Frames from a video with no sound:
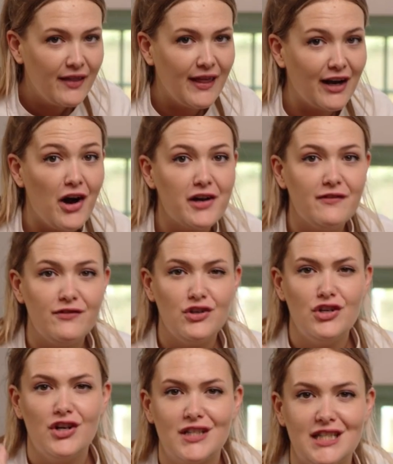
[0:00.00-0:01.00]
that kind of
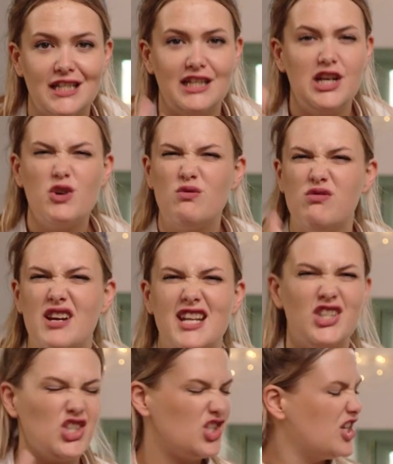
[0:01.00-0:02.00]
nutty,
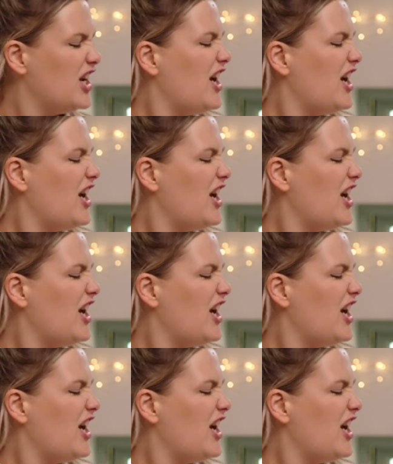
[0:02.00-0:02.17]
rich